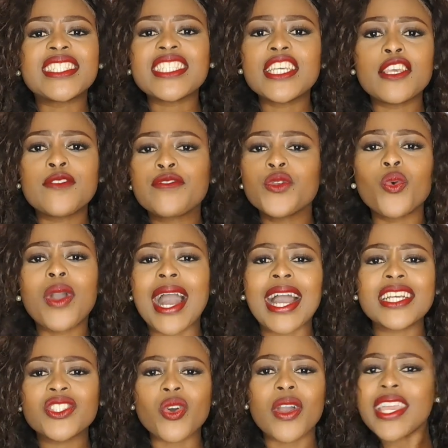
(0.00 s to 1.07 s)
if you
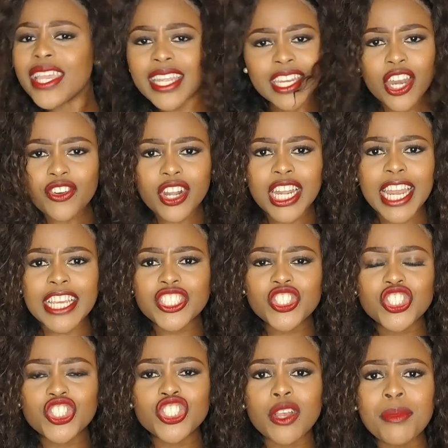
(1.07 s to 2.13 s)
guys are in a
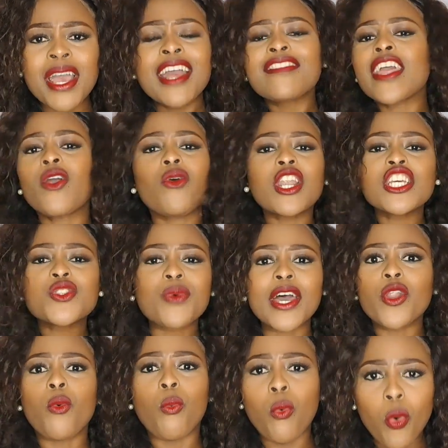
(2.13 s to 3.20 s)
relationship. They always want
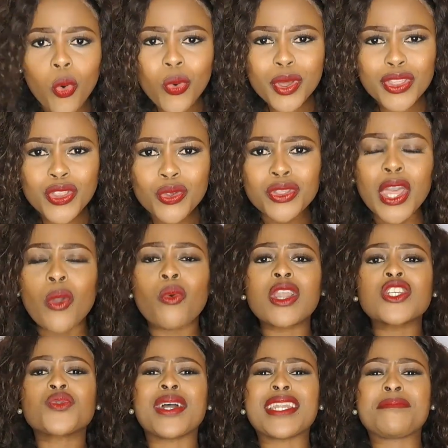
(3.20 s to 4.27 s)
to walk with you. They
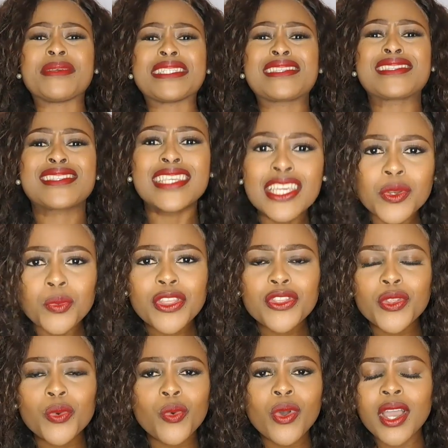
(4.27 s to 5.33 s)
always want to be seen with
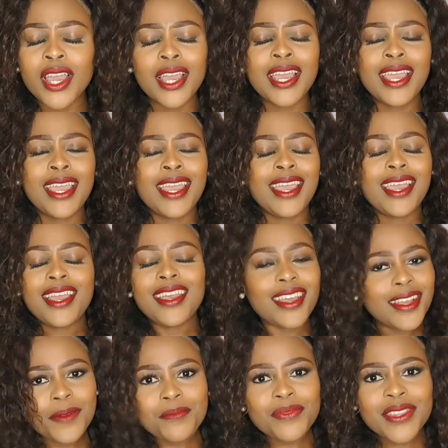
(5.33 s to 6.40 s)
you.
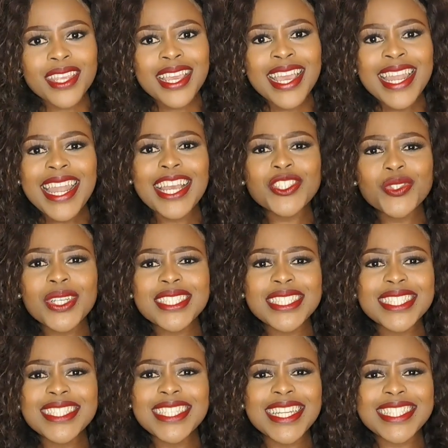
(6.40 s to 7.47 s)
Like, to a
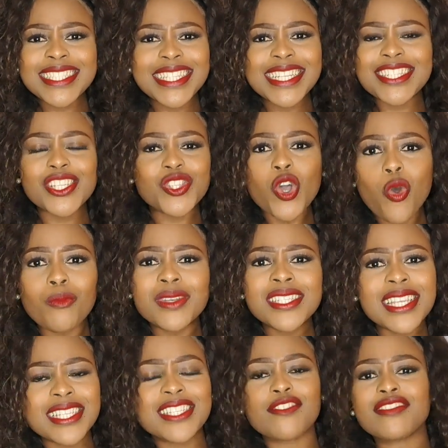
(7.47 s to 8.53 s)
certain extent, it's almost
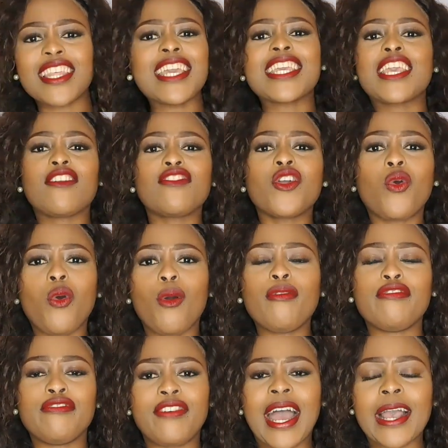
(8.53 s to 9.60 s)
as if they're giving off
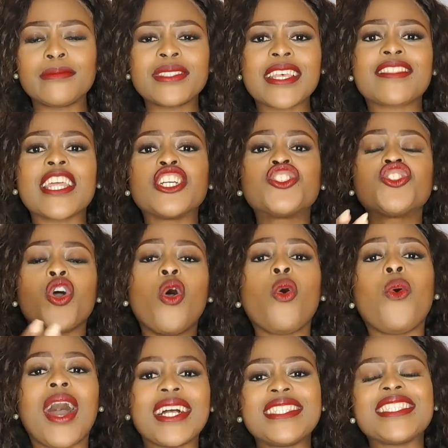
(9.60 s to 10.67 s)
vibes that they don't
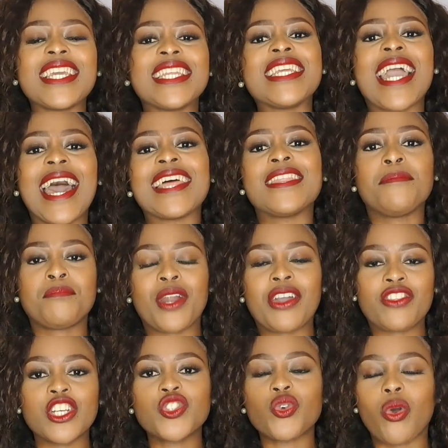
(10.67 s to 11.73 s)
want any other
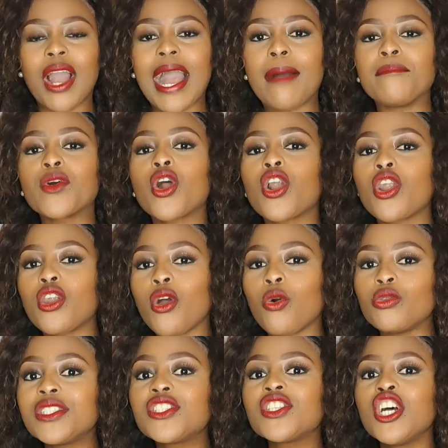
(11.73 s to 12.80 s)
brother to come close